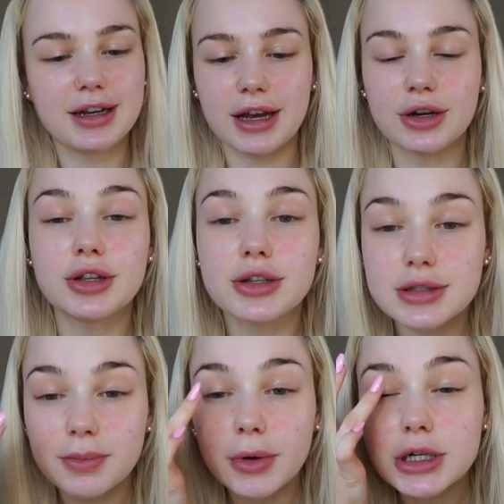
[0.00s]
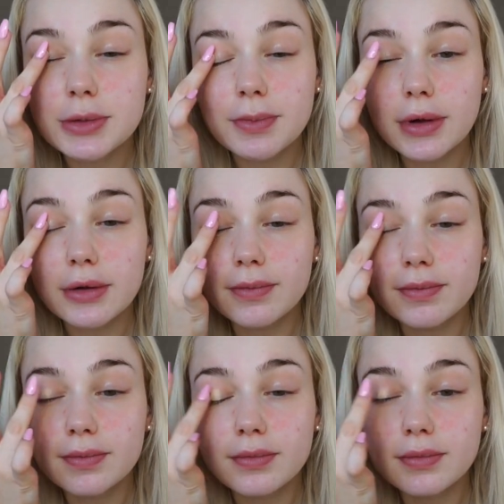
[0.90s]
I could use a brush, but
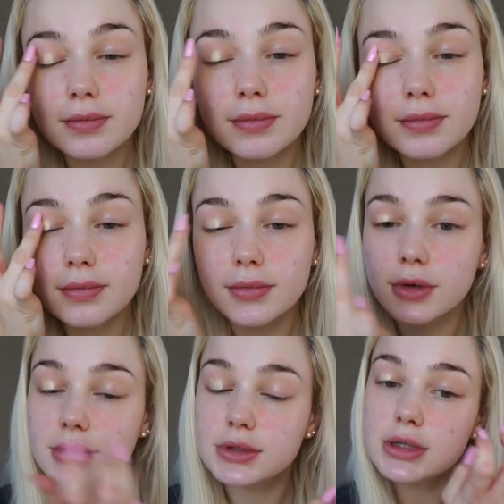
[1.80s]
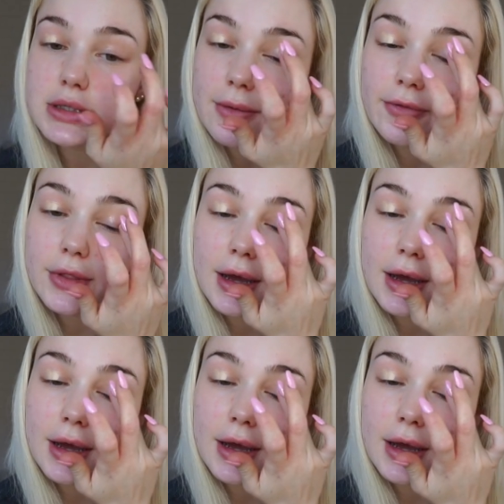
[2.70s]
who's got time for